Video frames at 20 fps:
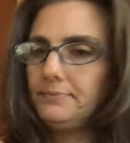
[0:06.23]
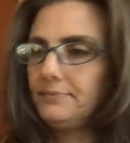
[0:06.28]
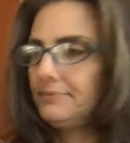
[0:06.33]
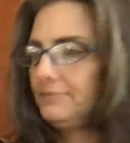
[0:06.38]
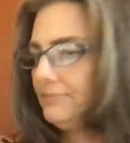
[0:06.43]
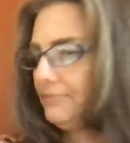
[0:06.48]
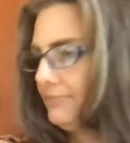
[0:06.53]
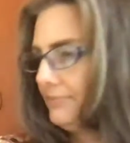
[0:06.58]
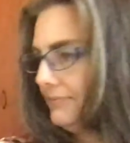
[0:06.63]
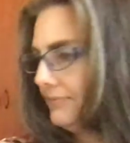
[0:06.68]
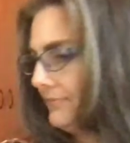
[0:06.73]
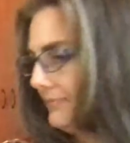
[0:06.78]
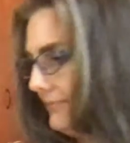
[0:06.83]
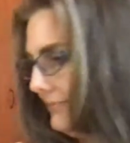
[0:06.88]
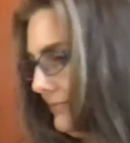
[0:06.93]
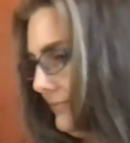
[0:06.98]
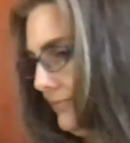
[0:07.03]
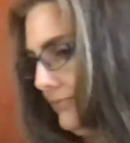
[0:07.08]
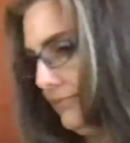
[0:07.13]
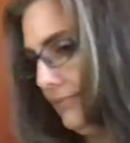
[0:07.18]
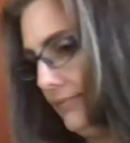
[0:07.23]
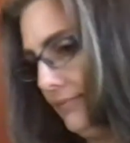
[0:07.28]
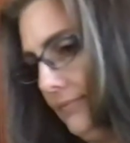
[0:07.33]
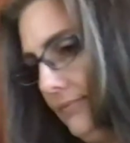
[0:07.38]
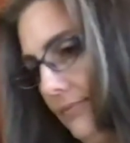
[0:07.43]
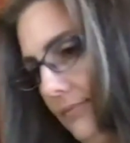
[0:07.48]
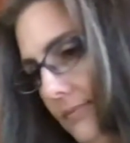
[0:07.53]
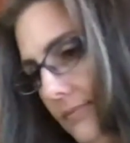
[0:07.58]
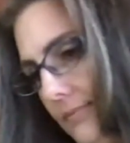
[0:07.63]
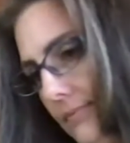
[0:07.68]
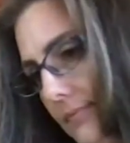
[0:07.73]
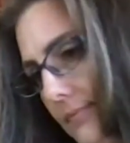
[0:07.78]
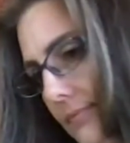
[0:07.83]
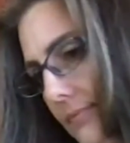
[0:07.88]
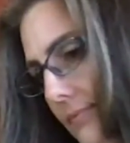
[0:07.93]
Nobody speaks.